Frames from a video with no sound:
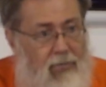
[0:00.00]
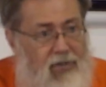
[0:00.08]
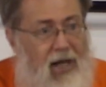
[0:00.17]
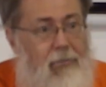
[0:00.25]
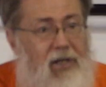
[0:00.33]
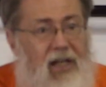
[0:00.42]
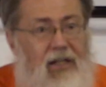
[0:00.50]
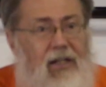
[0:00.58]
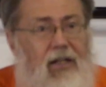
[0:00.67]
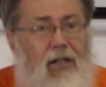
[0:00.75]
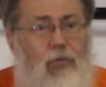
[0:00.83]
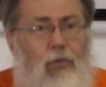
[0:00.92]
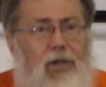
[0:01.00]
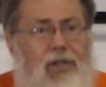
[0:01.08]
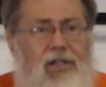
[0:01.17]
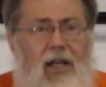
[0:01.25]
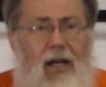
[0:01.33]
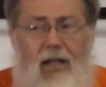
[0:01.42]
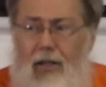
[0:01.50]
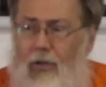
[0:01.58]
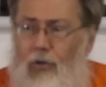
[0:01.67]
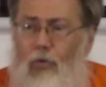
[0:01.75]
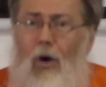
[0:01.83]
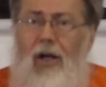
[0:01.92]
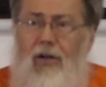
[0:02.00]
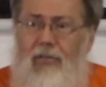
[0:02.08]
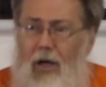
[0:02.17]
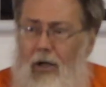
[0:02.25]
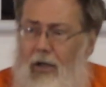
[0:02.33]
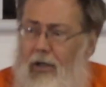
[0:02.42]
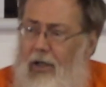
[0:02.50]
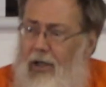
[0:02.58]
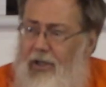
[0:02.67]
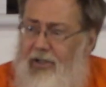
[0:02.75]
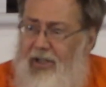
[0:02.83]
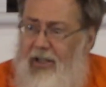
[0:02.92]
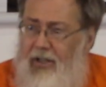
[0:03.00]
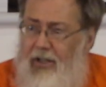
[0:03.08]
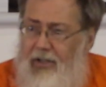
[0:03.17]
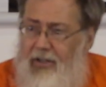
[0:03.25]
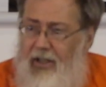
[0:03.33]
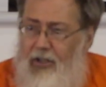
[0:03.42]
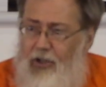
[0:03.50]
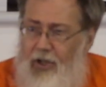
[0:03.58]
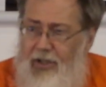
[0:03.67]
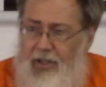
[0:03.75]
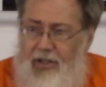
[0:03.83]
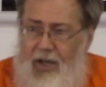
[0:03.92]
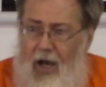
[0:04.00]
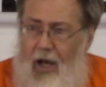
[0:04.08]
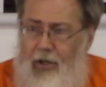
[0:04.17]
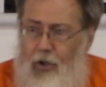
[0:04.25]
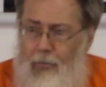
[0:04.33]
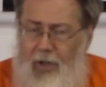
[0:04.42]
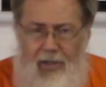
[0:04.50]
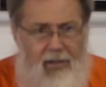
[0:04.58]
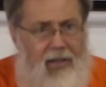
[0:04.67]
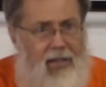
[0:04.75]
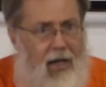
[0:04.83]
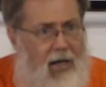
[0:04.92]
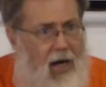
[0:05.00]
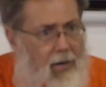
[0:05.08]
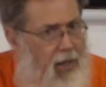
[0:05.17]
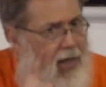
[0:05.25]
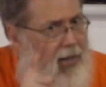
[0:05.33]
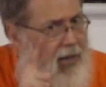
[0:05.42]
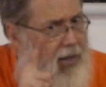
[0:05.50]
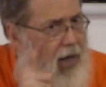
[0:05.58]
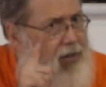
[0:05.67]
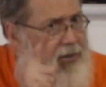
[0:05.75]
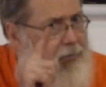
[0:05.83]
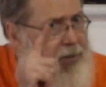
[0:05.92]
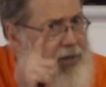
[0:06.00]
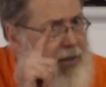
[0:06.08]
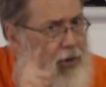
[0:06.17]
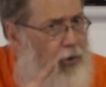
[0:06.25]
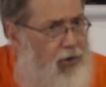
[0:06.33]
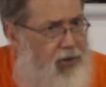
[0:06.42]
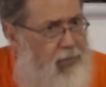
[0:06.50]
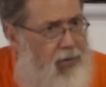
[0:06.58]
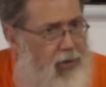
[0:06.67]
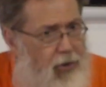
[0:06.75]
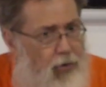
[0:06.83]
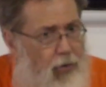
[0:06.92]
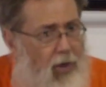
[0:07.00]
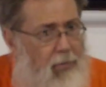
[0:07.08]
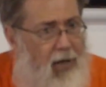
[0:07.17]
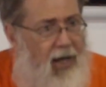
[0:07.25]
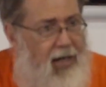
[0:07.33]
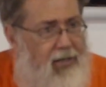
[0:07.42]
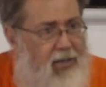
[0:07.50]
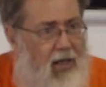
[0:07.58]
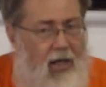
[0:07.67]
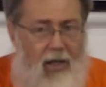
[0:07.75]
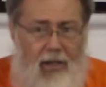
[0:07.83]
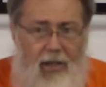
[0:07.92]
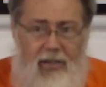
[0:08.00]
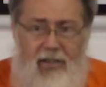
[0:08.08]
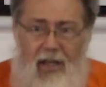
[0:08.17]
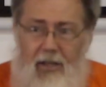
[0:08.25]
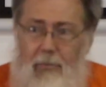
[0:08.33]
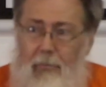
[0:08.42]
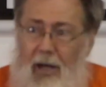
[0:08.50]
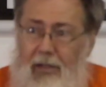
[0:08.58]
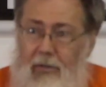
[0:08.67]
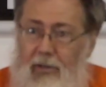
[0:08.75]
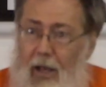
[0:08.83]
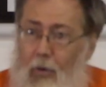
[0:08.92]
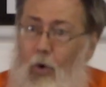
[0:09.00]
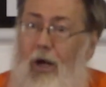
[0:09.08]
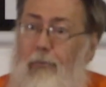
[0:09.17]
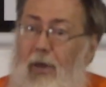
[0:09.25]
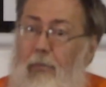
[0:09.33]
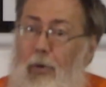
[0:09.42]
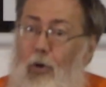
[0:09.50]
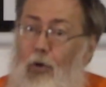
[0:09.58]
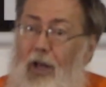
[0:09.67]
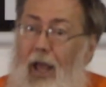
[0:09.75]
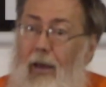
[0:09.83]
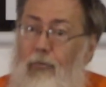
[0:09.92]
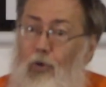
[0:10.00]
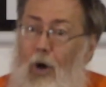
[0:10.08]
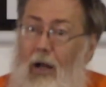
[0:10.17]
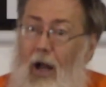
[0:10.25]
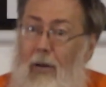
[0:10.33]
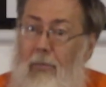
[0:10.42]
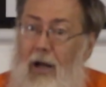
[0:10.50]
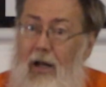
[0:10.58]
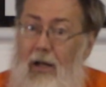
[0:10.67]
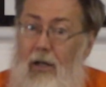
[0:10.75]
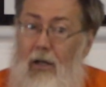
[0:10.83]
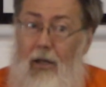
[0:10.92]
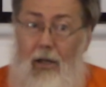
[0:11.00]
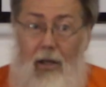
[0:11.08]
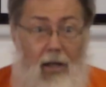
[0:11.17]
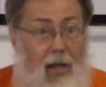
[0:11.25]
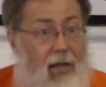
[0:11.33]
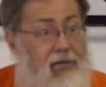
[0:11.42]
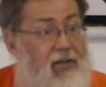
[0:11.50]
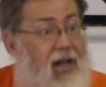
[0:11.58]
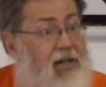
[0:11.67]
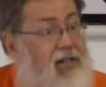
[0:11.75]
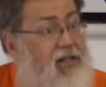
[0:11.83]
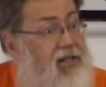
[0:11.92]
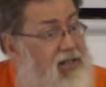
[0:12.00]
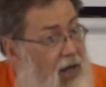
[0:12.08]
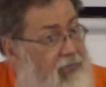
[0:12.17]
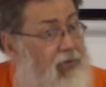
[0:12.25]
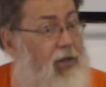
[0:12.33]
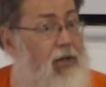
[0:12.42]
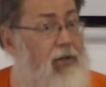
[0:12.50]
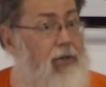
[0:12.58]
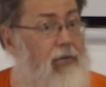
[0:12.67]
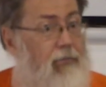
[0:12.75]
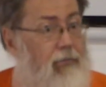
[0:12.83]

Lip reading: Some idiot was telling to one of our senior teachers as argument that Agama can't be a good spiritual place. It said, but there were people who came to Agama and they suffered.